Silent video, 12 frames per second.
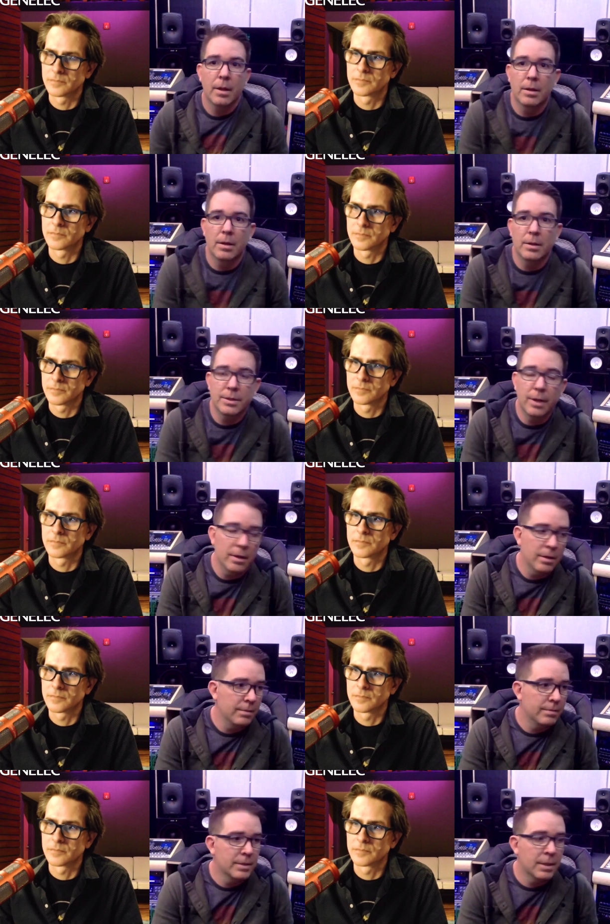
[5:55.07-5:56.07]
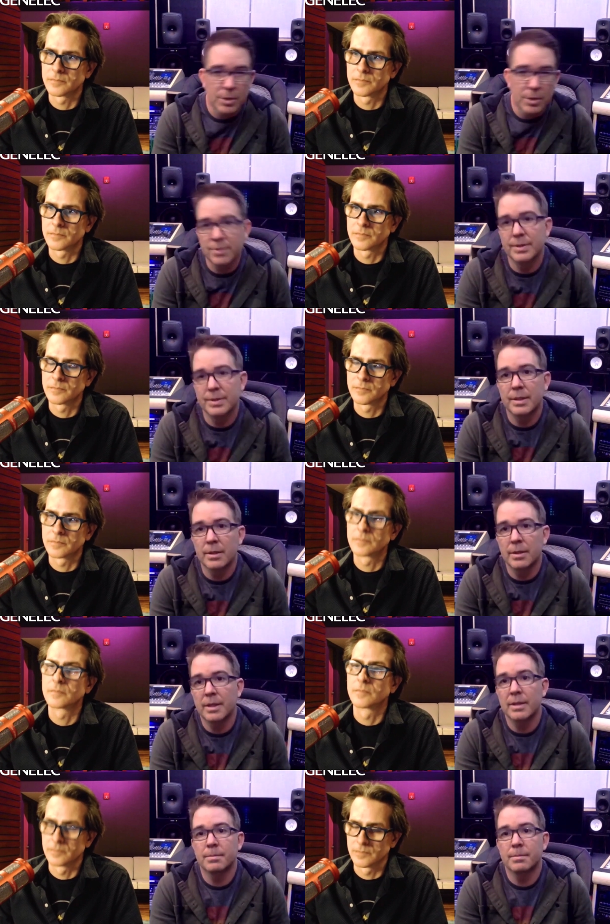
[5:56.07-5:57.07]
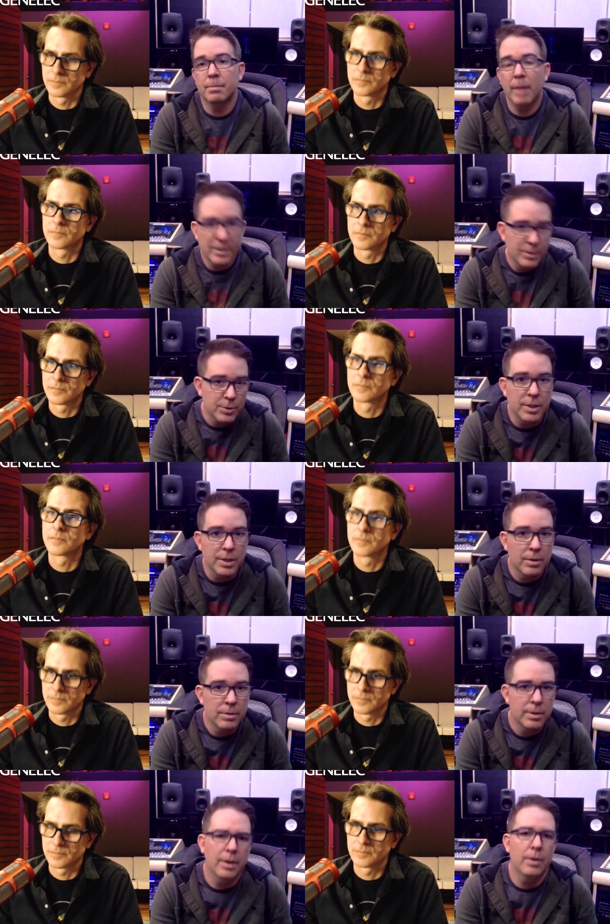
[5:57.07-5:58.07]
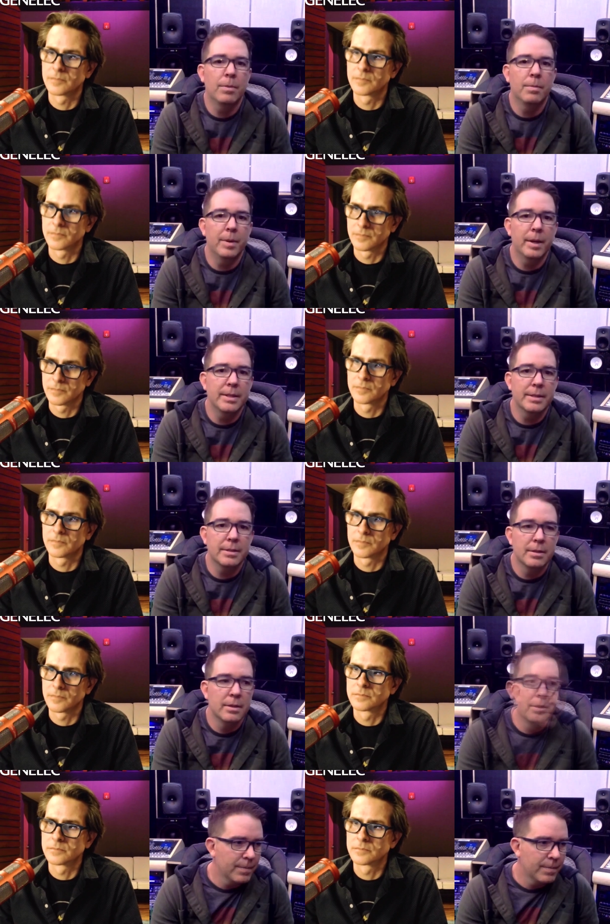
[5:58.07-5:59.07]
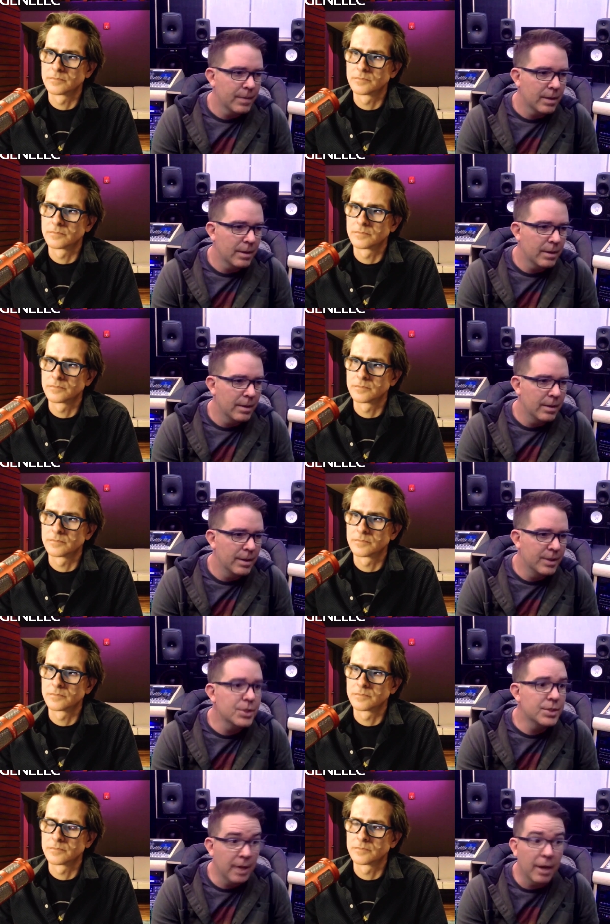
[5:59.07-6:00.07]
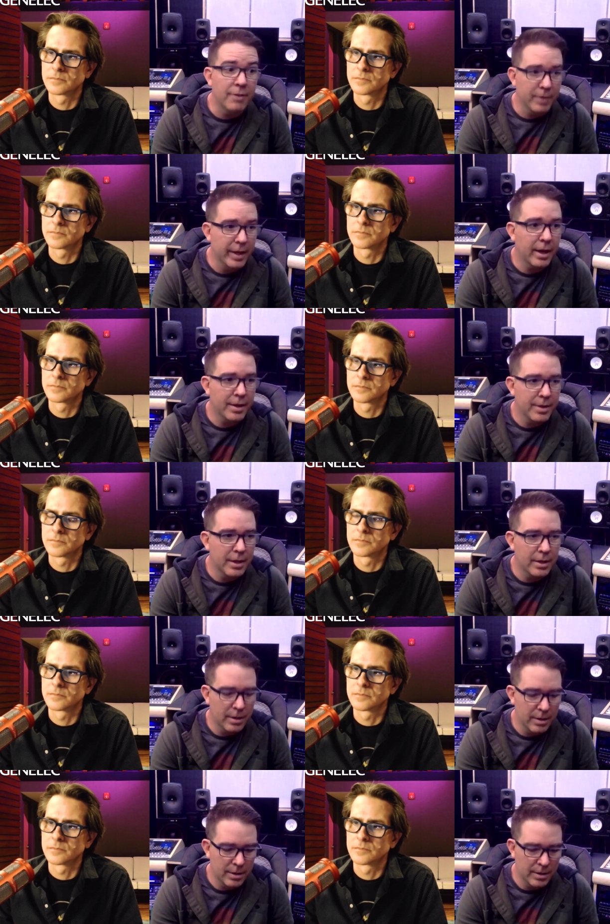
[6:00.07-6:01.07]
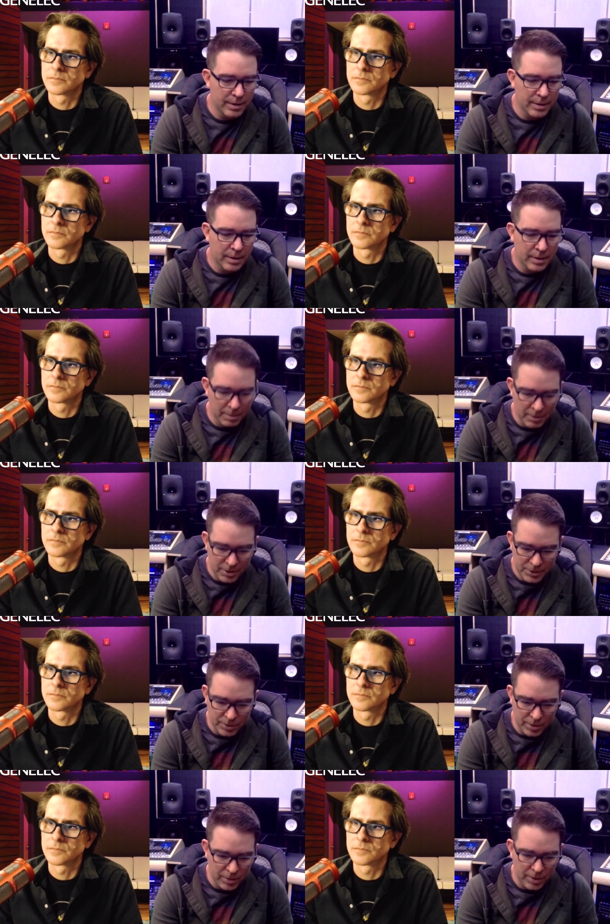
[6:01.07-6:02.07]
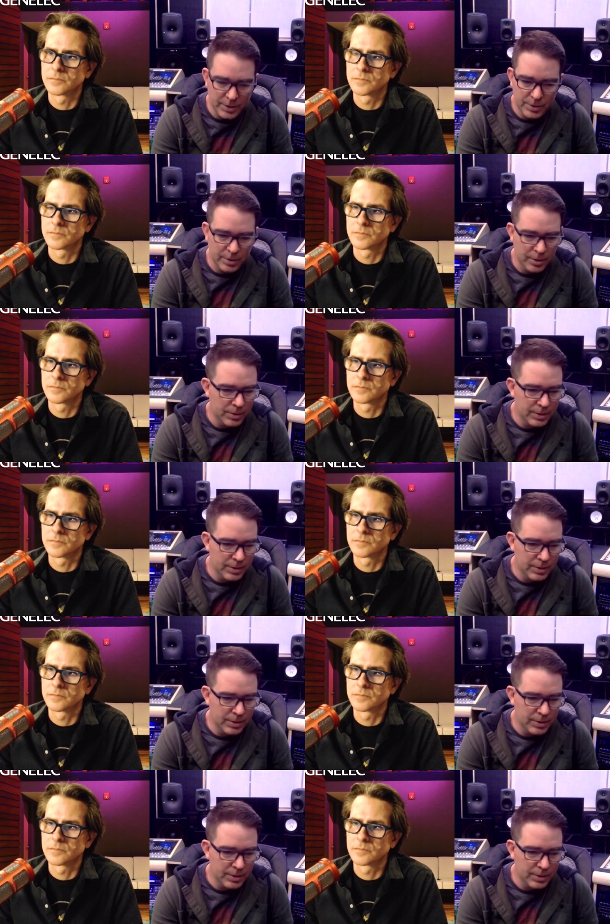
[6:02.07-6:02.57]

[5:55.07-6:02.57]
Speaker 1: it's not a commercial facility, it's my studio, you know, but it's just tough. Like I think uh, the commercial recording studios